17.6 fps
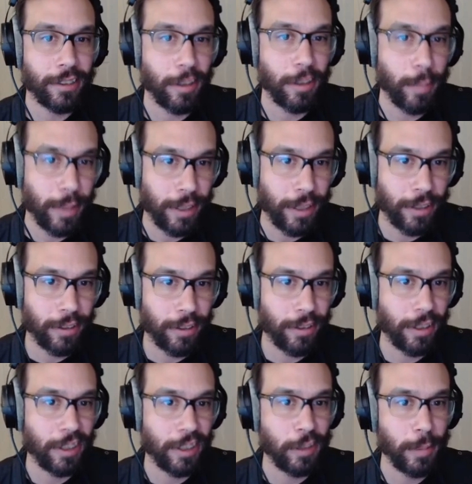Pinnacle
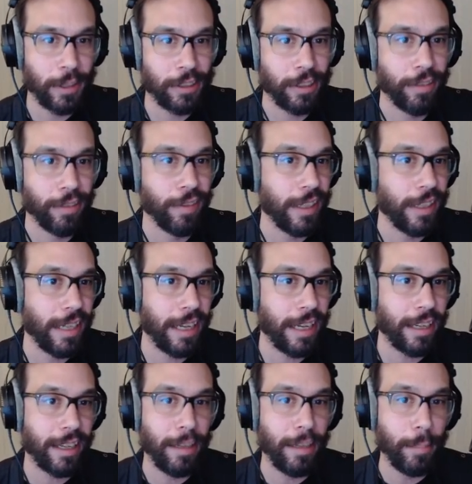especially for the
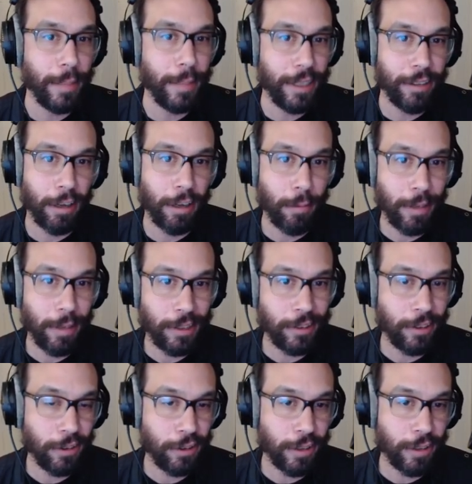neck, and Meteorite
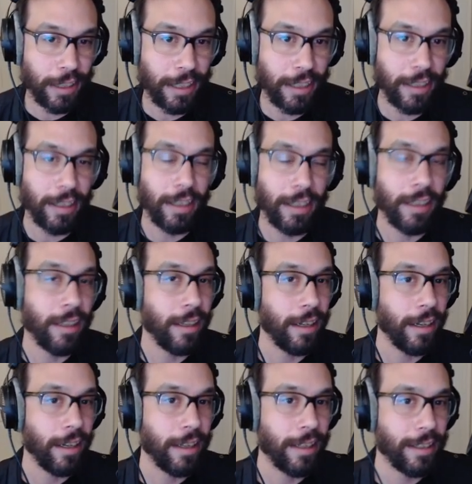Whetstone Trinket.
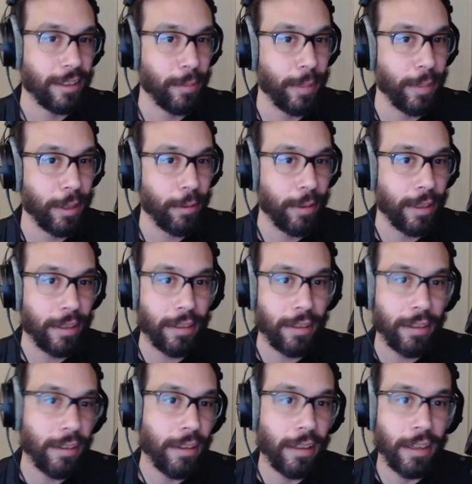That's a big one.
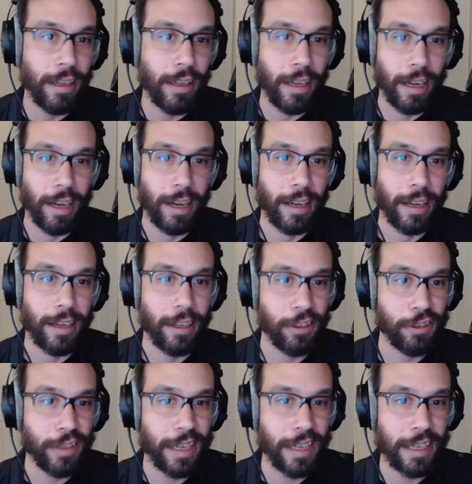
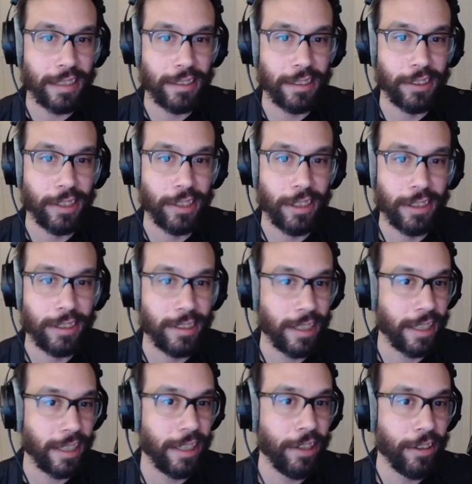Gundrak is a solid
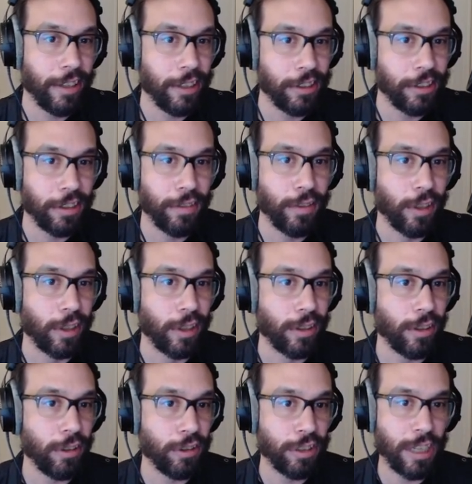secondary dungeon for a
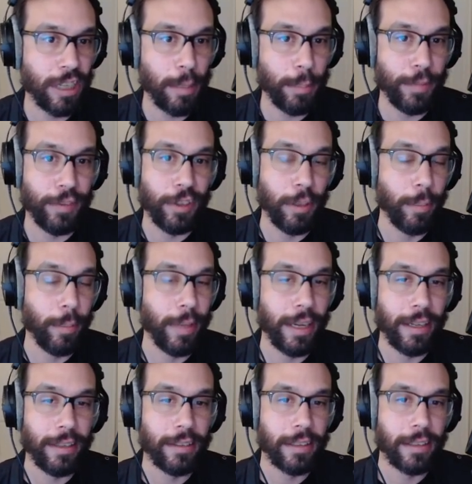cloak drop if you don't buy it
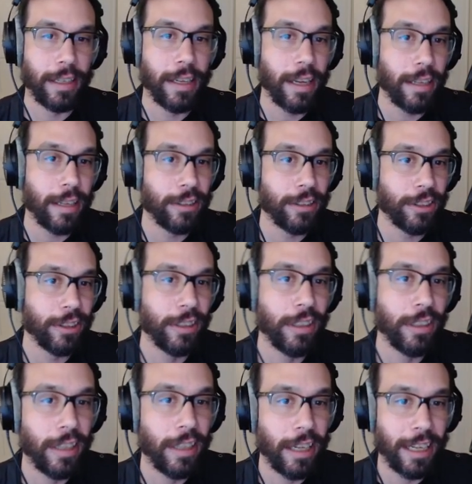on the AH,
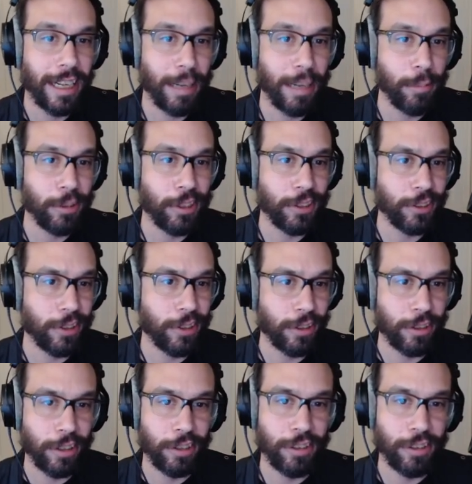and Hemorrhaging
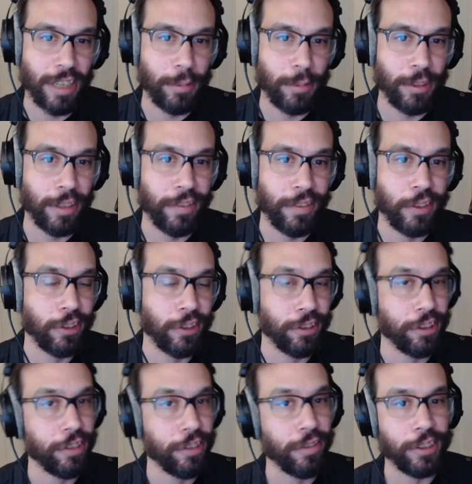Circle that drops there if you're
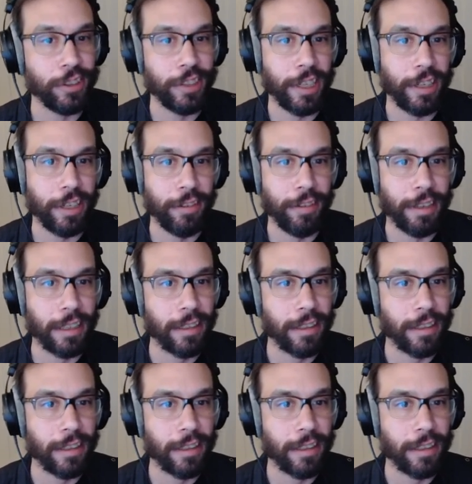searching for a second ring.